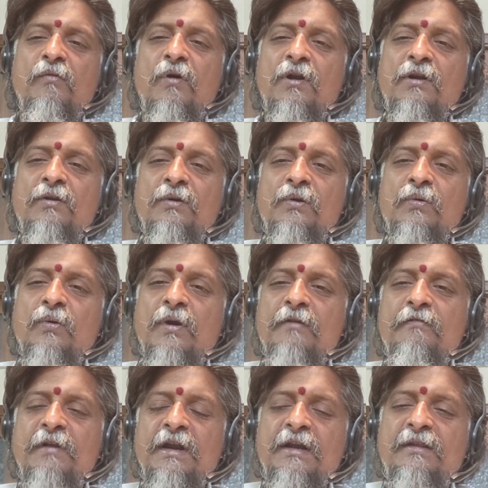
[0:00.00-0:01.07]
we want to do
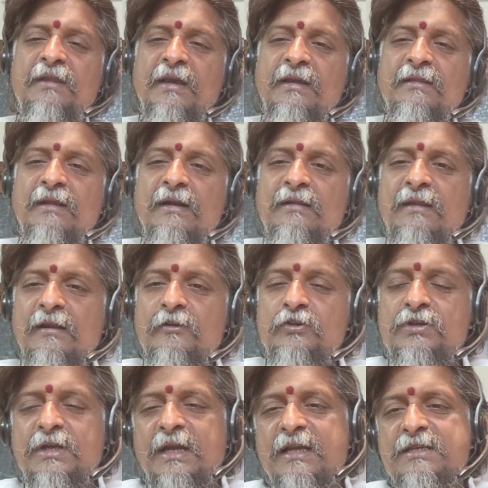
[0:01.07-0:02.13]
everything that the
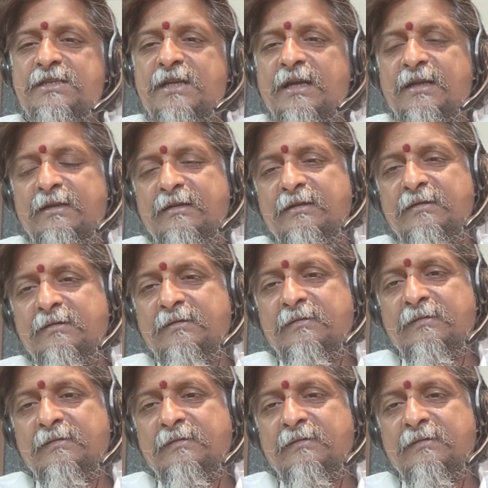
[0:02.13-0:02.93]
Rishi has done.